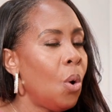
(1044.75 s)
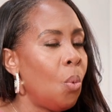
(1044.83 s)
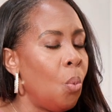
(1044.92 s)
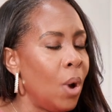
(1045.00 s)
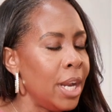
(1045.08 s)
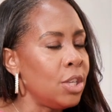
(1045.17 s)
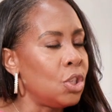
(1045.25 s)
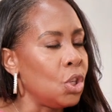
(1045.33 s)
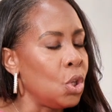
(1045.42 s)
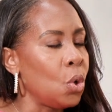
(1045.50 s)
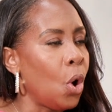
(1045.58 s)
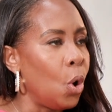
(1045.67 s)
What do
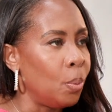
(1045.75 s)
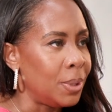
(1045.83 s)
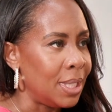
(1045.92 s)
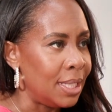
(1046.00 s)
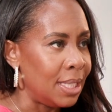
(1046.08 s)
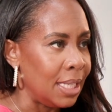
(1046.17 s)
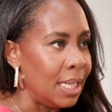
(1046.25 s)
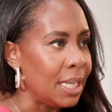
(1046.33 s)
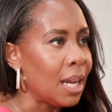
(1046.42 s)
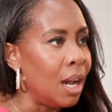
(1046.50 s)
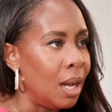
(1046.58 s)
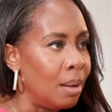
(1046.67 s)
you hope to see
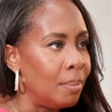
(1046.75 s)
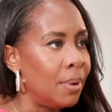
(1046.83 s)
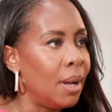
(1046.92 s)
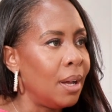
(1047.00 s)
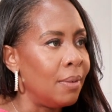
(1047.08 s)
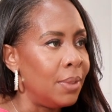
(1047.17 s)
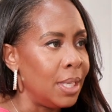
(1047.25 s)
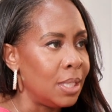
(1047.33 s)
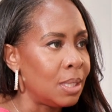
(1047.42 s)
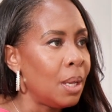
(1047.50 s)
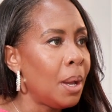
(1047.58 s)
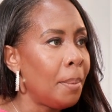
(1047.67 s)
come of
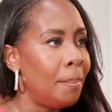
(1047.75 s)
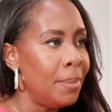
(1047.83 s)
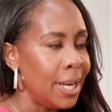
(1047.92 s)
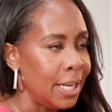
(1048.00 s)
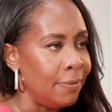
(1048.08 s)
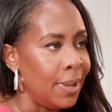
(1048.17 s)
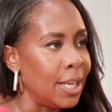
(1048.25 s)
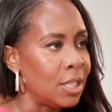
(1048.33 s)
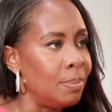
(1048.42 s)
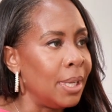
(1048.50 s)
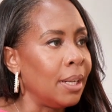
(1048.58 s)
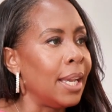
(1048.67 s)
this
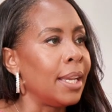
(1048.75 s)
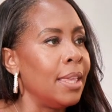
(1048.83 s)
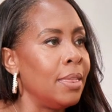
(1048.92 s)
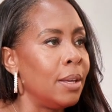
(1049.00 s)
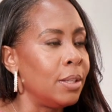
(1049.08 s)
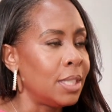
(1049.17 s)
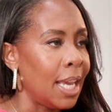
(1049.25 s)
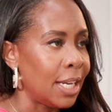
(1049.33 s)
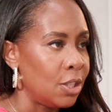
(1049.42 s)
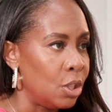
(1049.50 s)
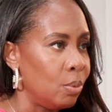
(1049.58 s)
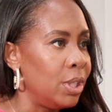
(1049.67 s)
investment, like in the
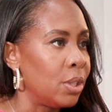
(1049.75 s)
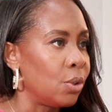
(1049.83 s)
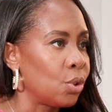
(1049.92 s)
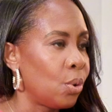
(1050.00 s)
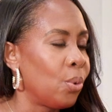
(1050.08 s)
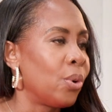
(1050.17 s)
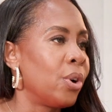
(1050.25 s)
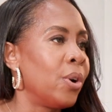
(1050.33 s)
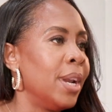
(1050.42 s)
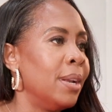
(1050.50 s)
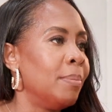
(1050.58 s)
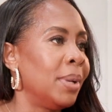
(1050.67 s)
Texas Research Corridor
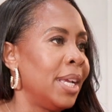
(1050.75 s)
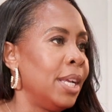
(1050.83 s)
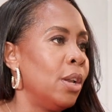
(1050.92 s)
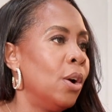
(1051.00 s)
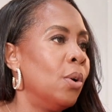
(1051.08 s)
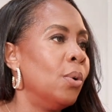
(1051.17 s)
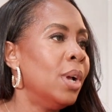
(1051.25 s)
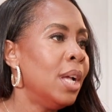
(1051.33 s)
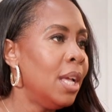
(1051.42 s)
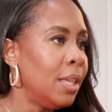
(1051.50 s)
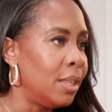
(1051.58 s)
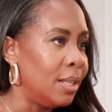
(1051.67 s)
in Plano,
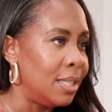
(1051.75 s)
the